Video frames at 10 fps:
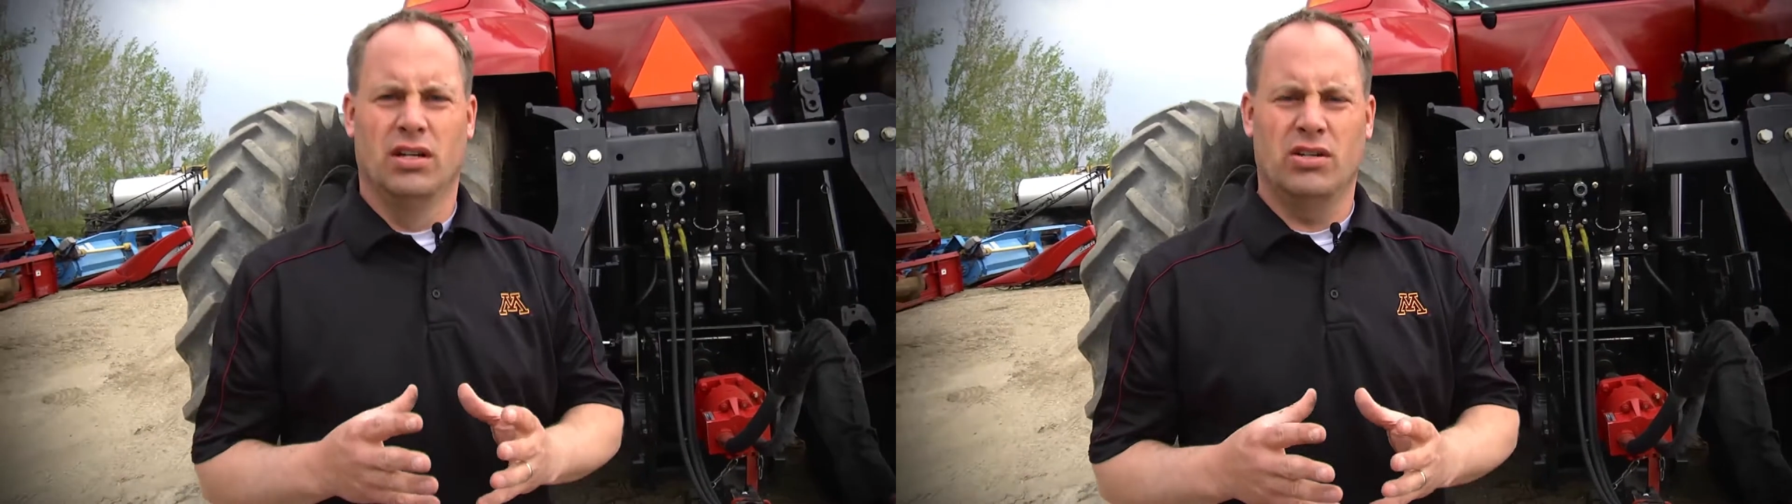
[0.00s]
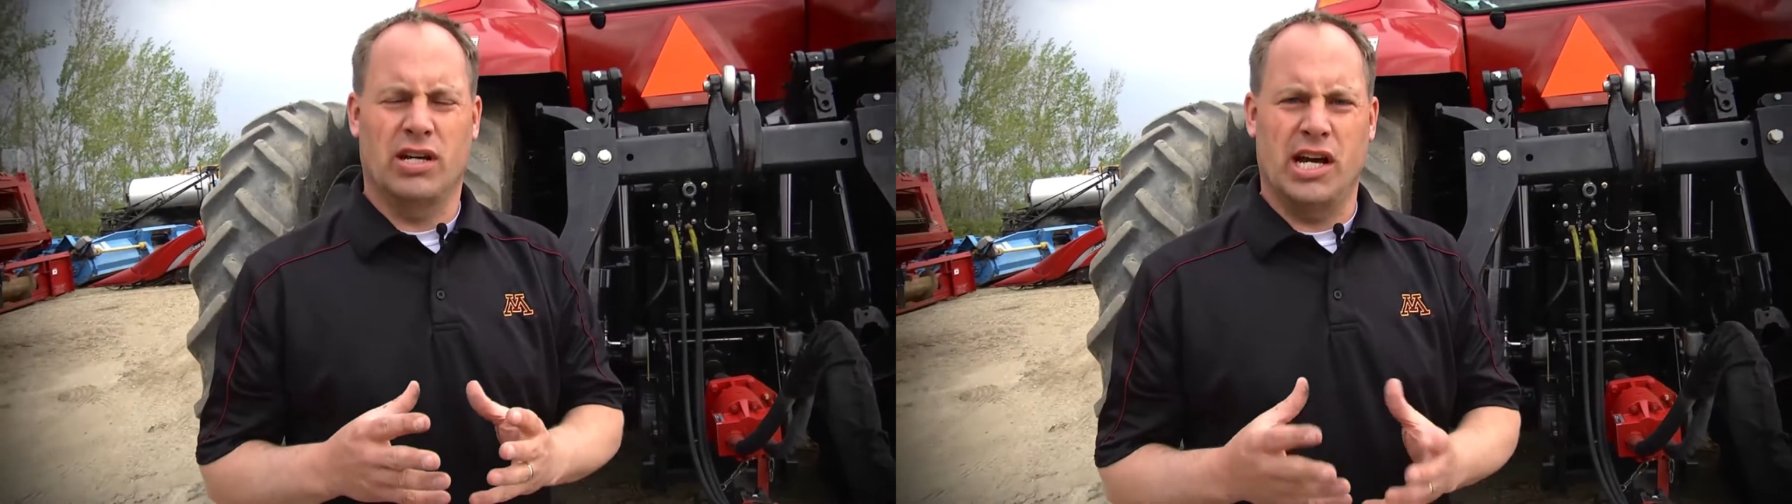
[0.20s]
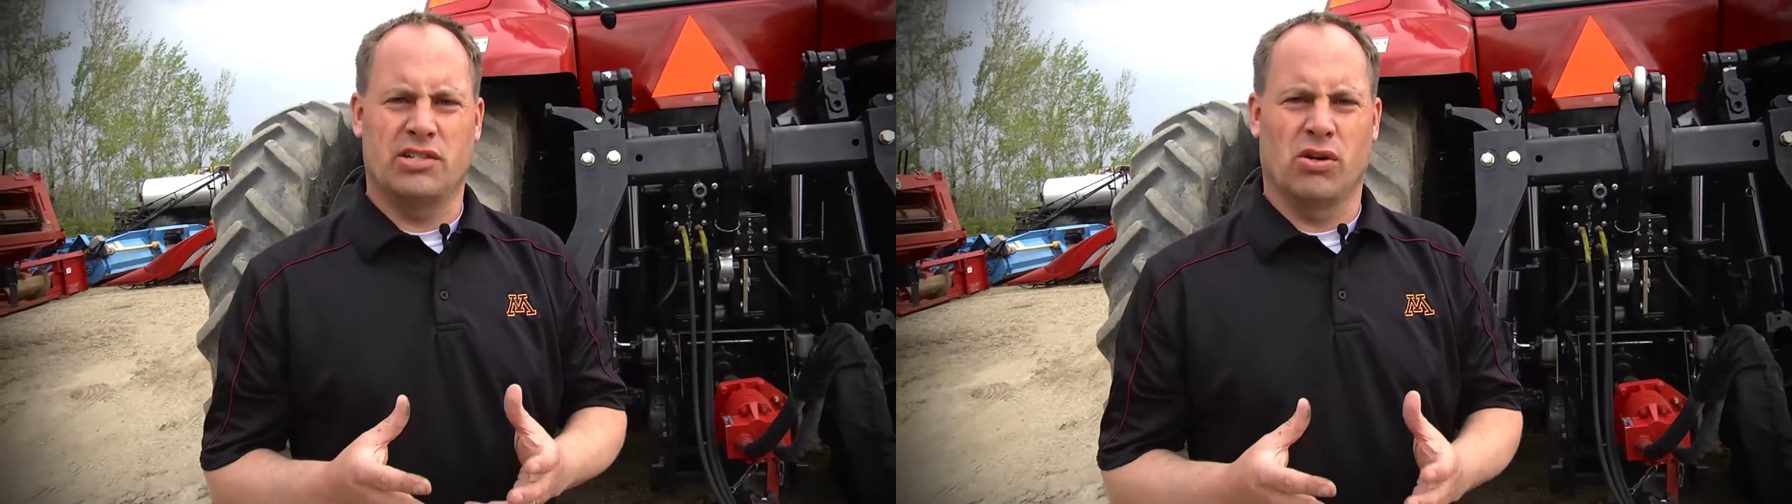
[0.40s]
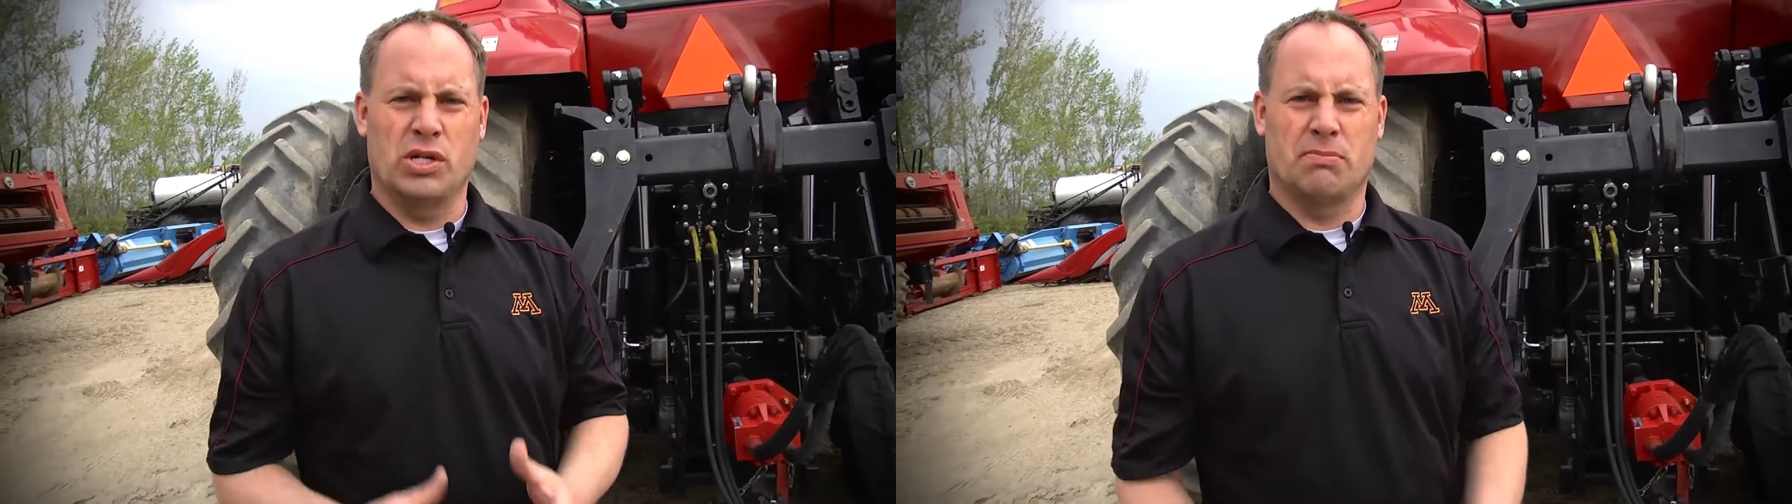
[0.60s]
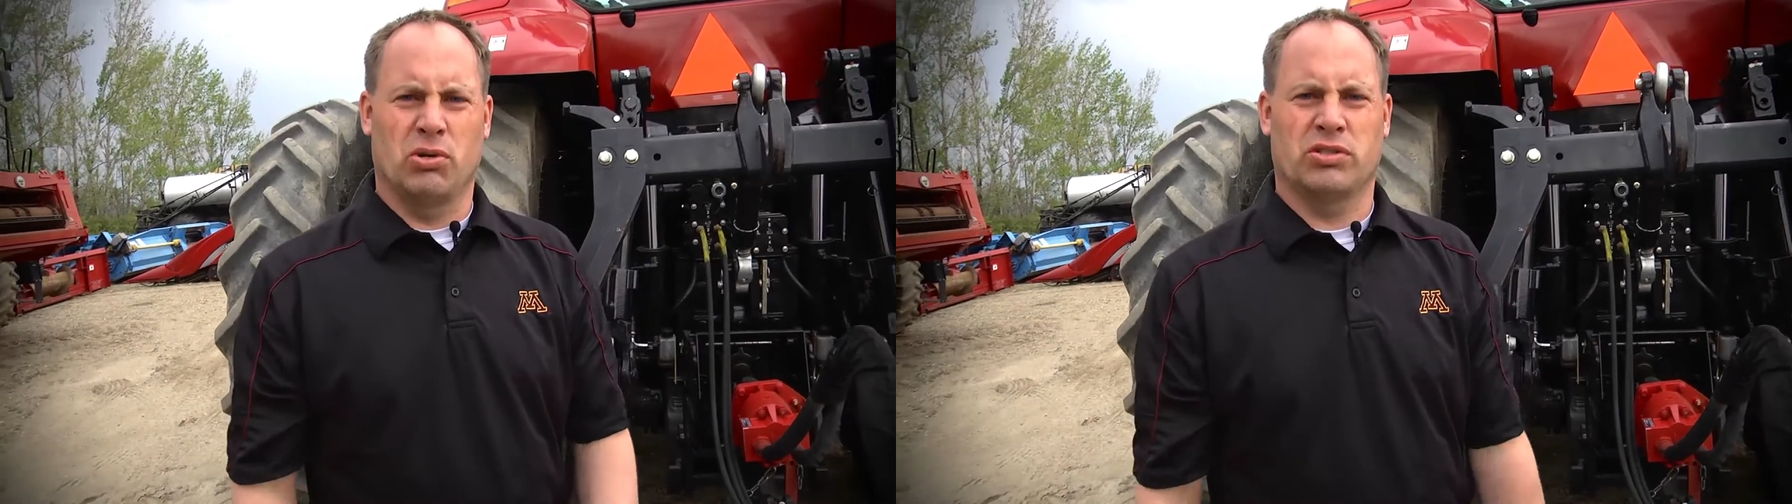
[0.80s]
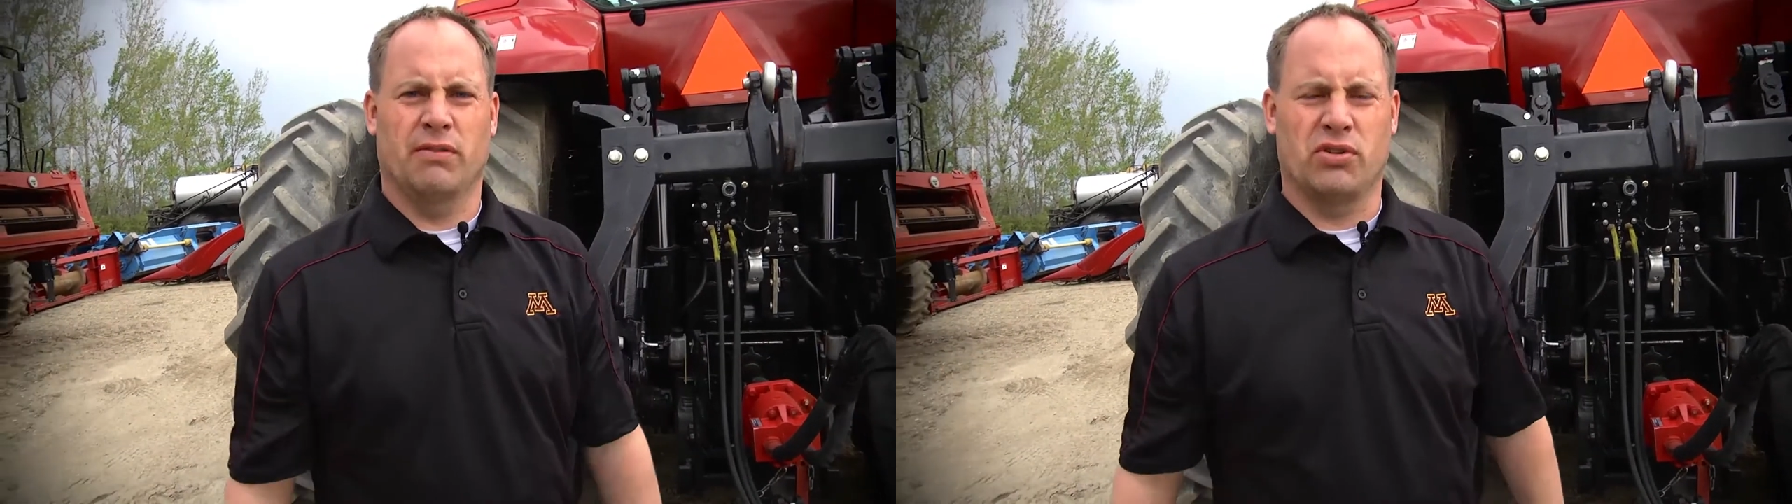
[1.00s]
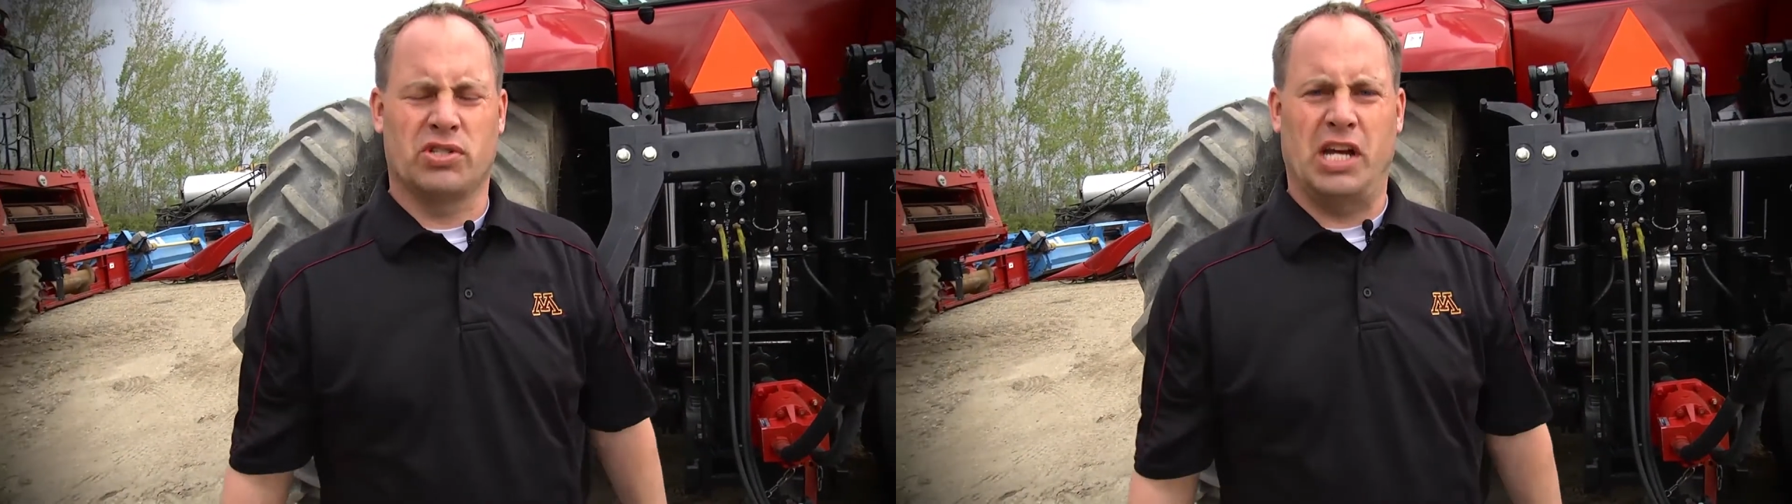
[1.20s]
you guys are always pushing for